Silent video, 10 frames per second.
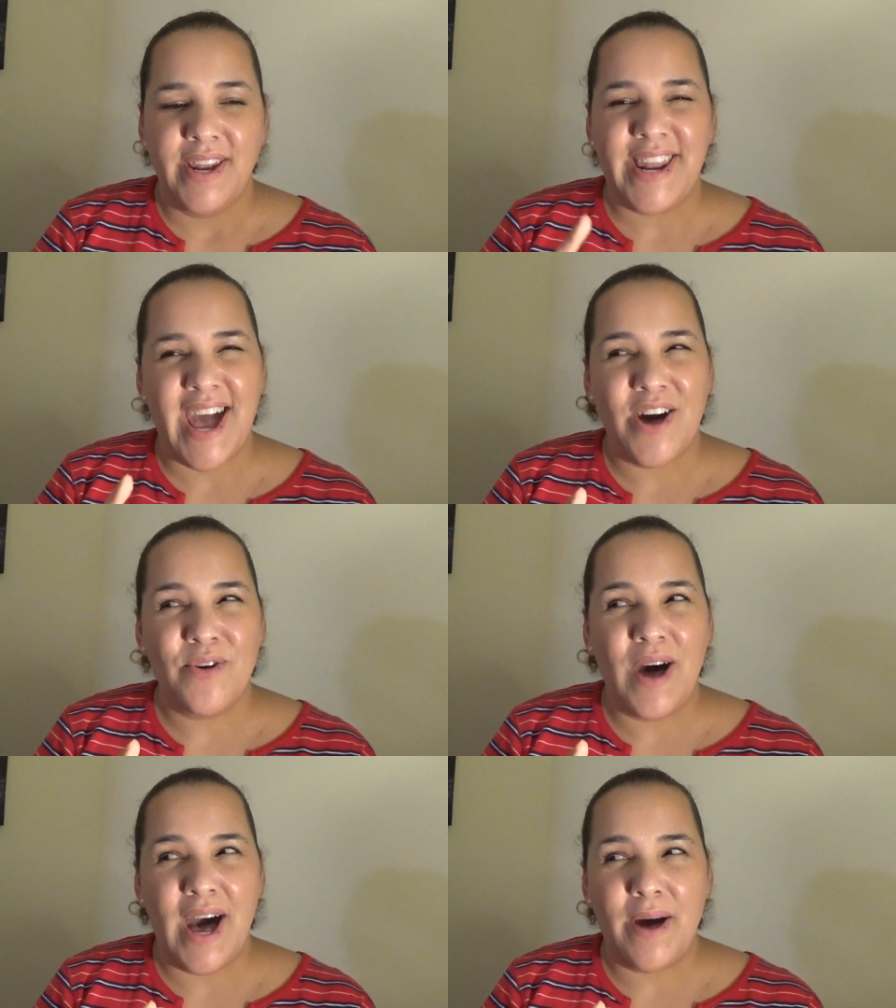
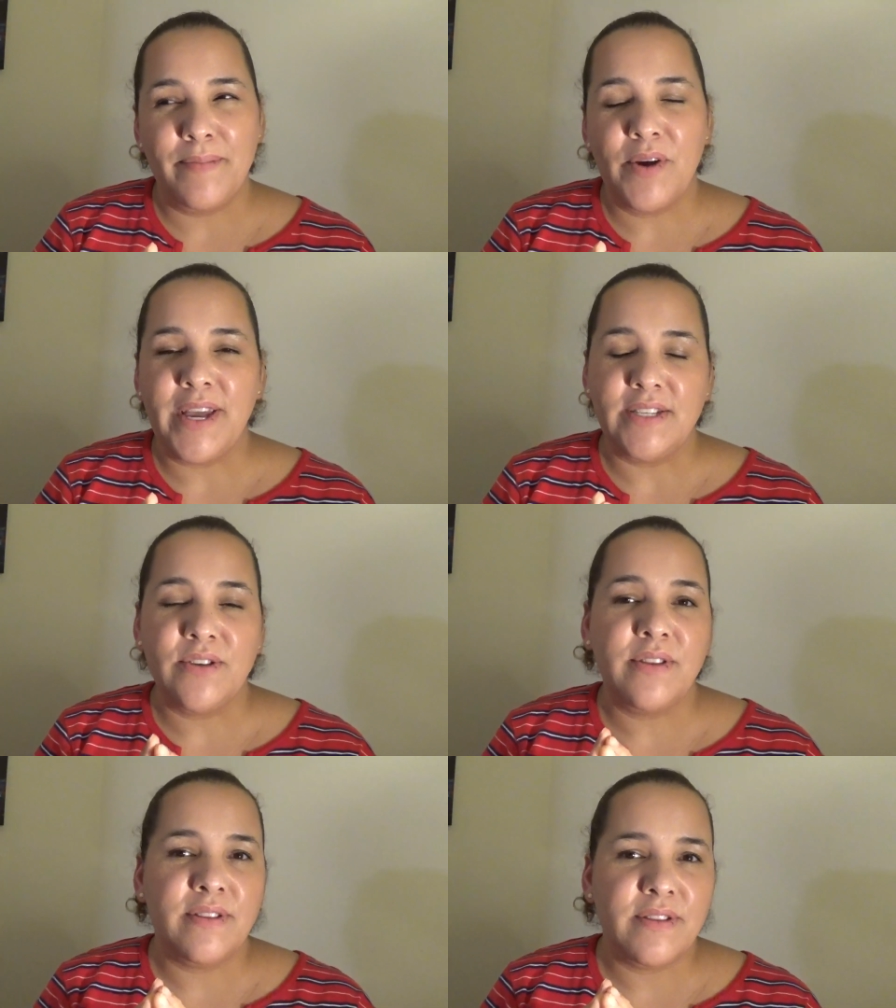Now, um, okay,
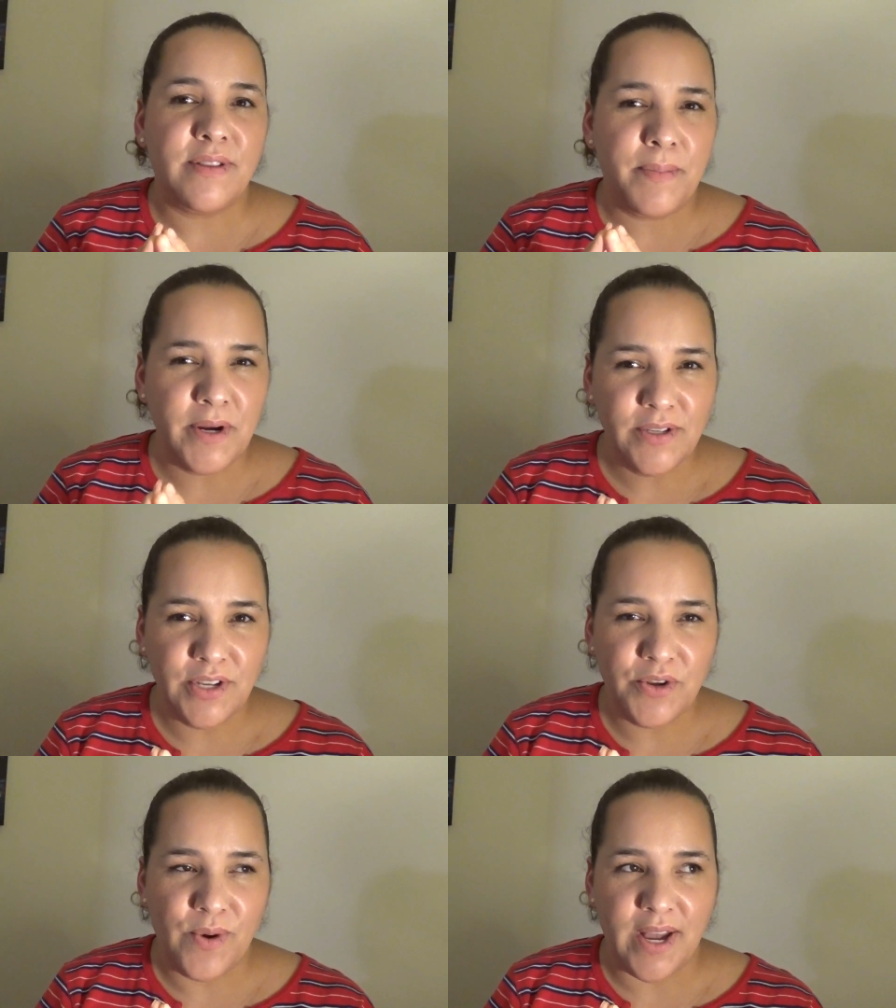so the person
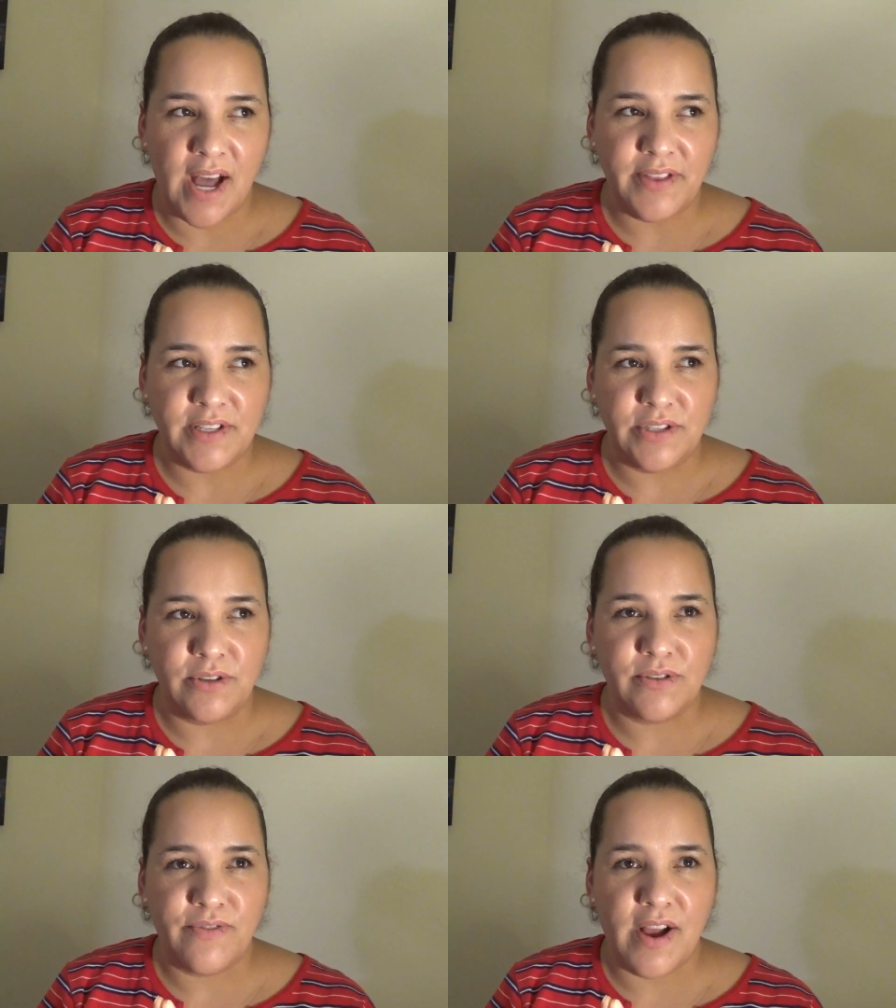who I got this
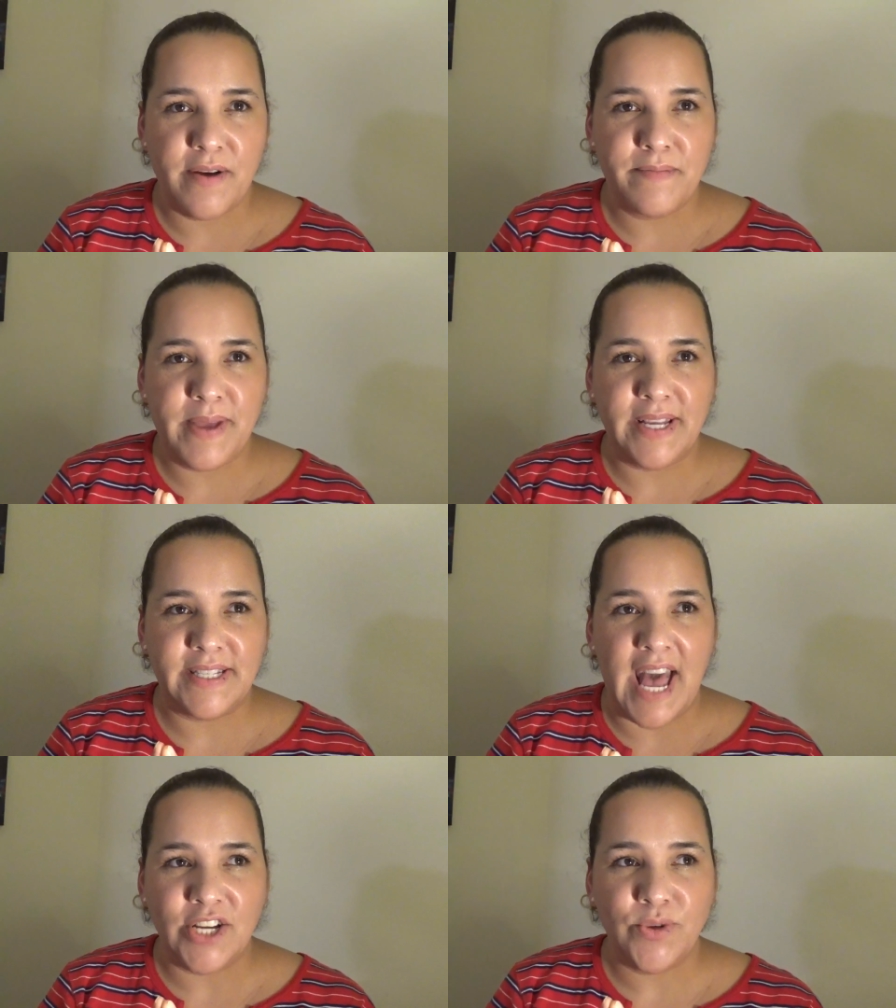news from
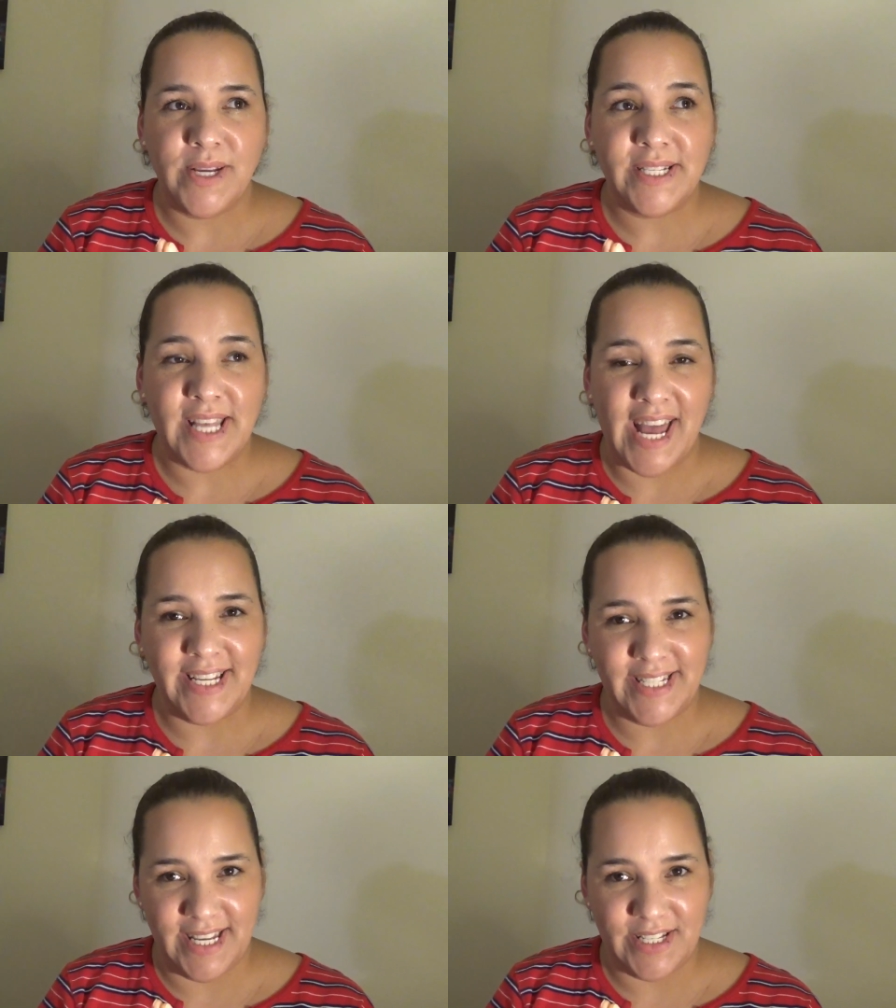is actually a
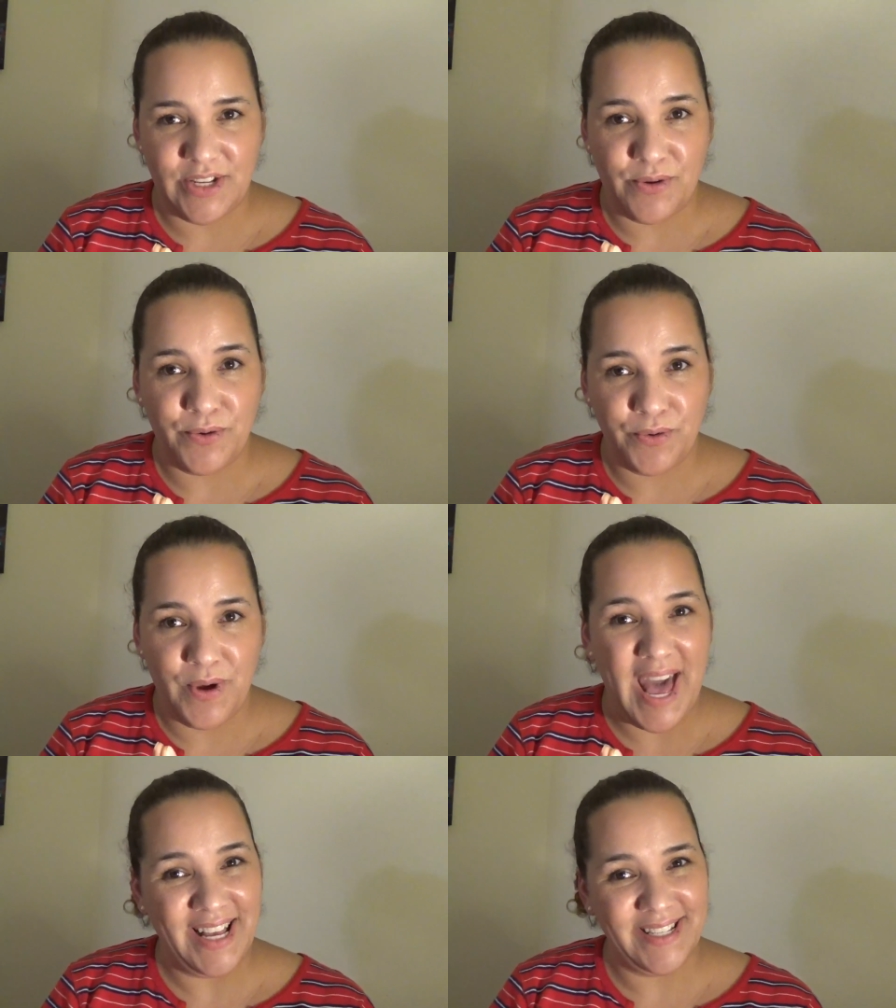scientist who
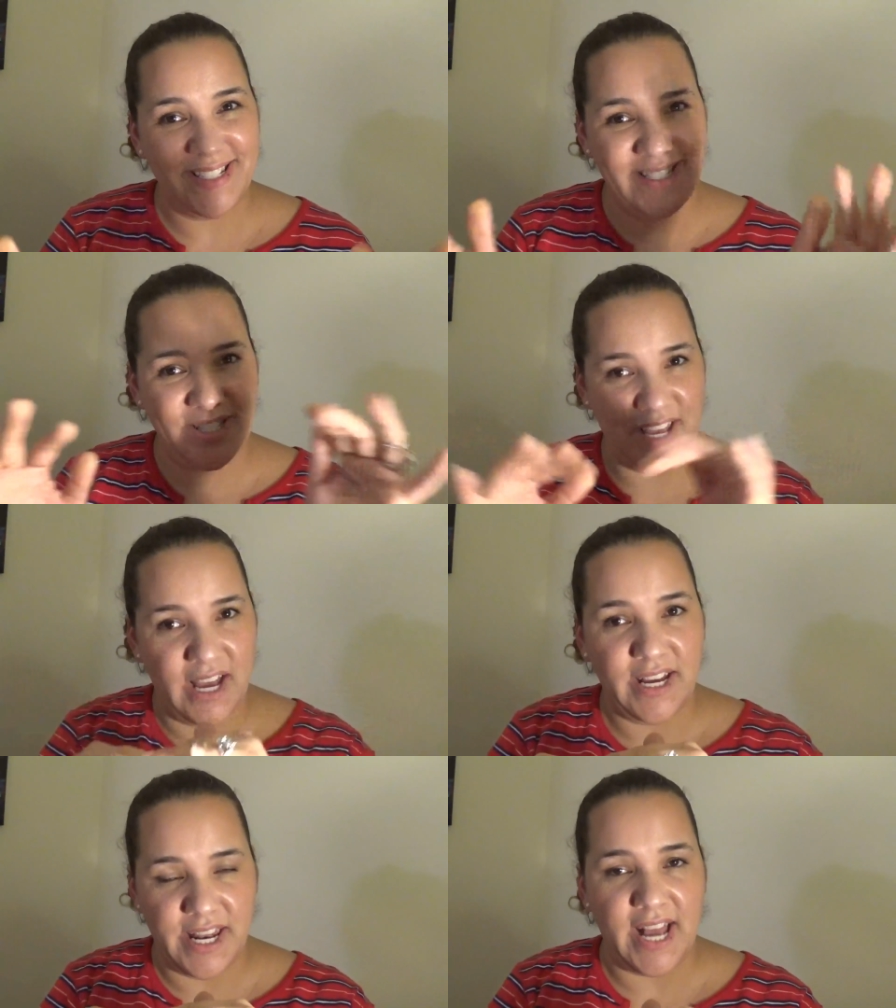has
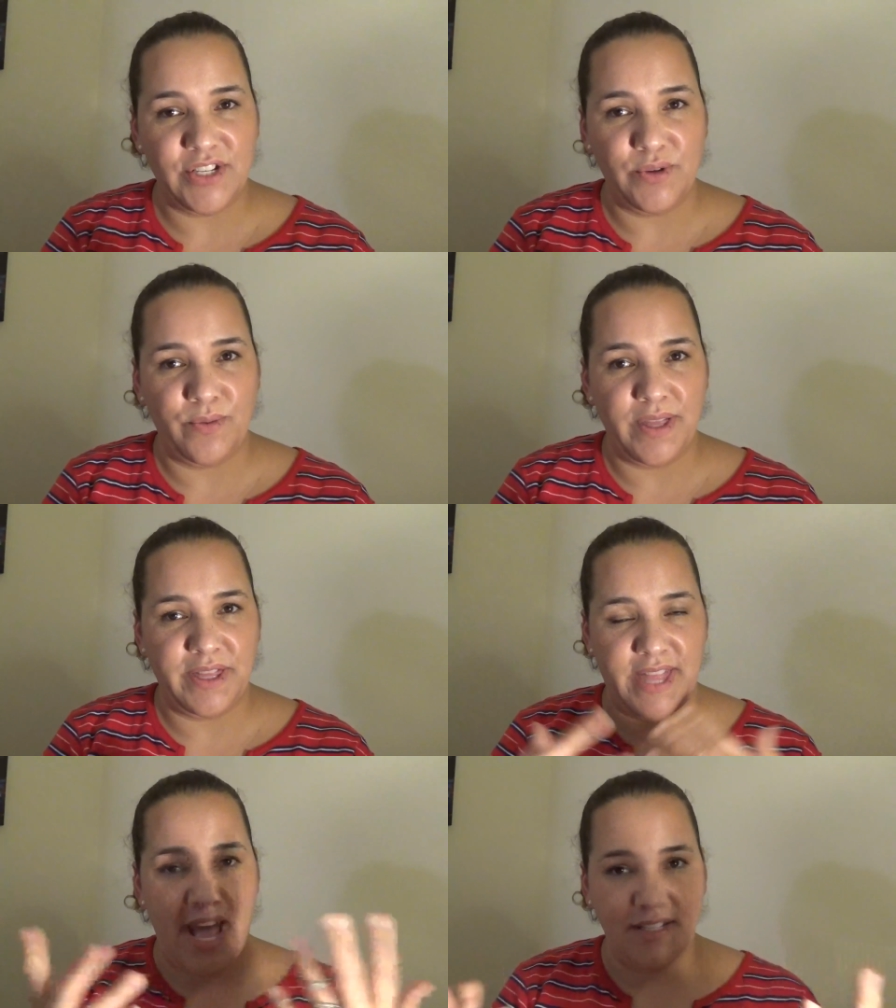a connection with
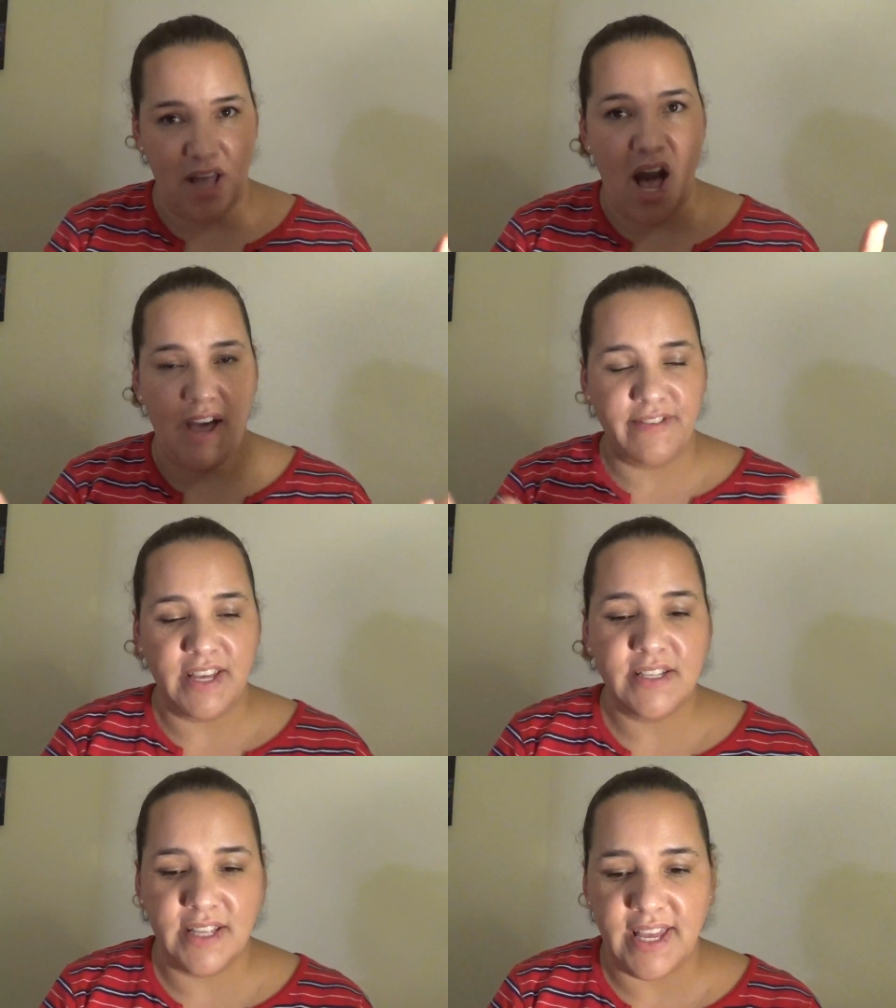NASA,
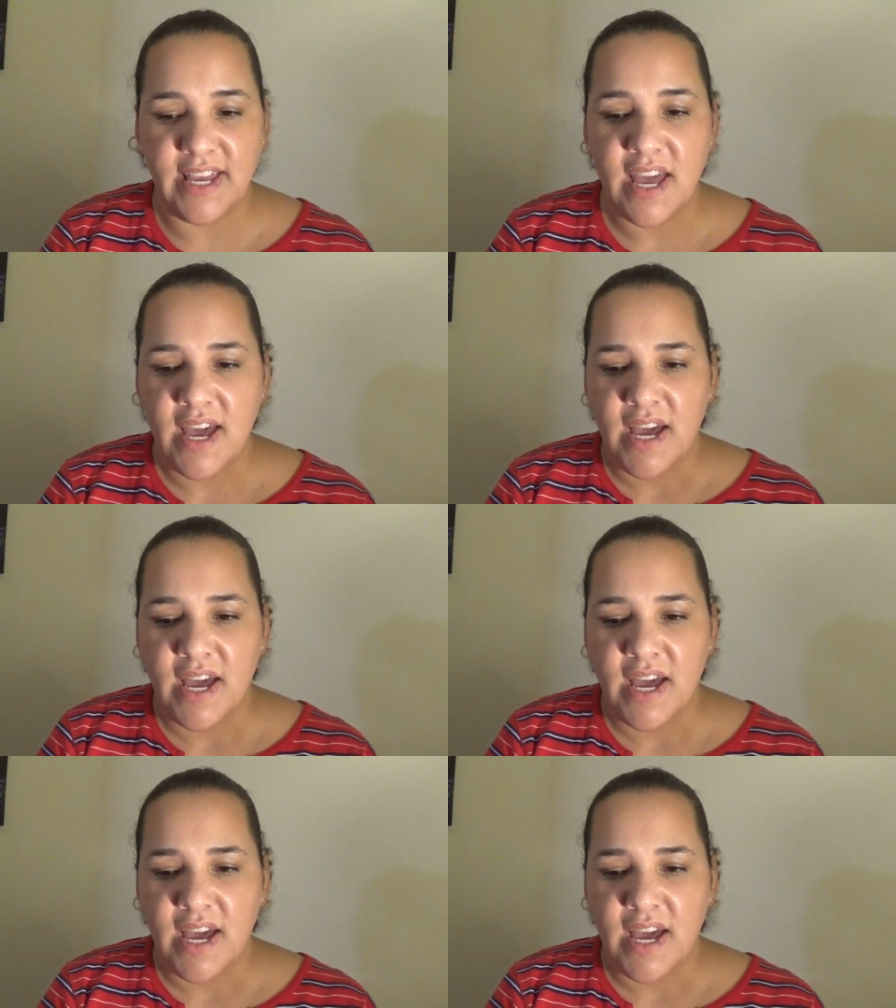obviously.